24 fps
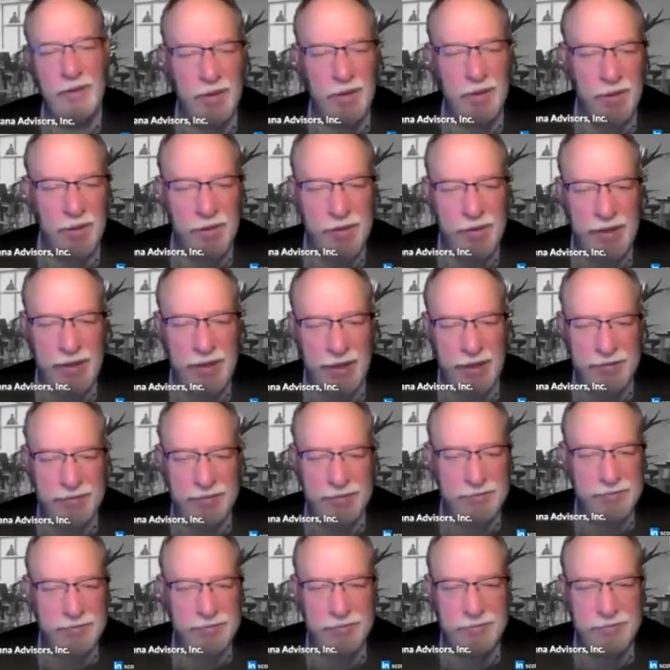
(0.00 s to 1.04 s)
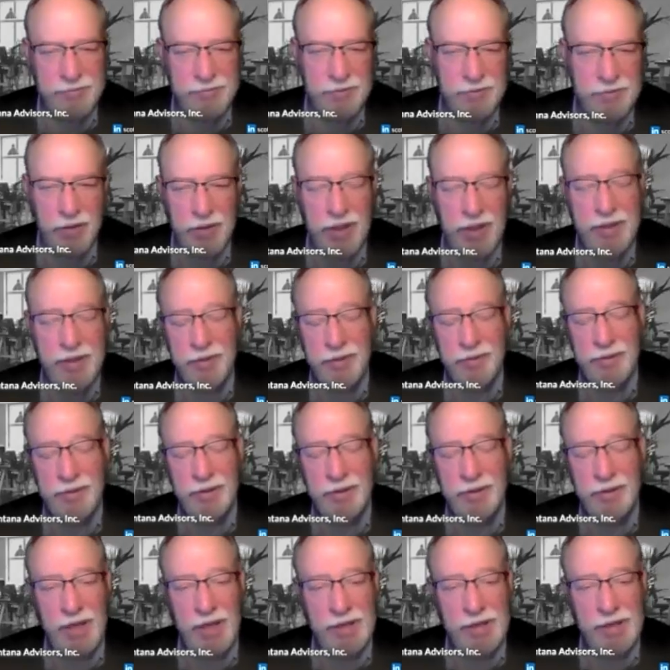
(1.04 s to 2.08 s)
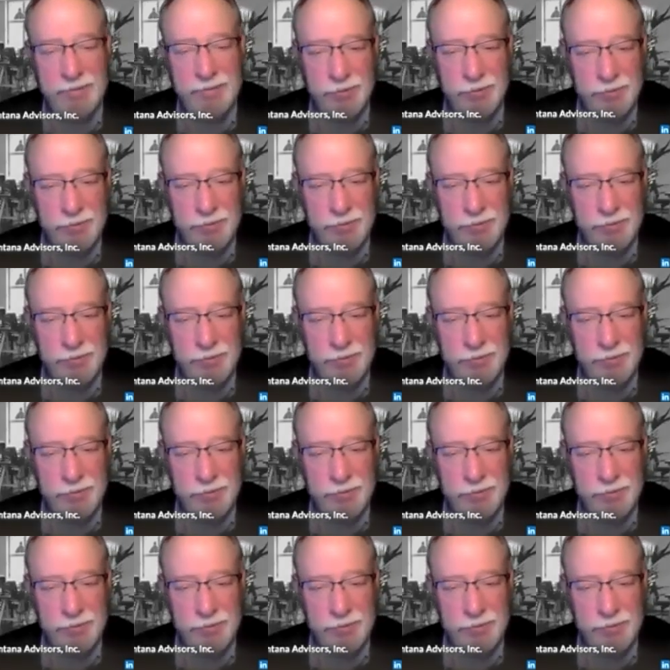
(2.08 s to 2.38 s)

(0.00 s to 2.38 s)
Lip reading: that are not hearing the gospel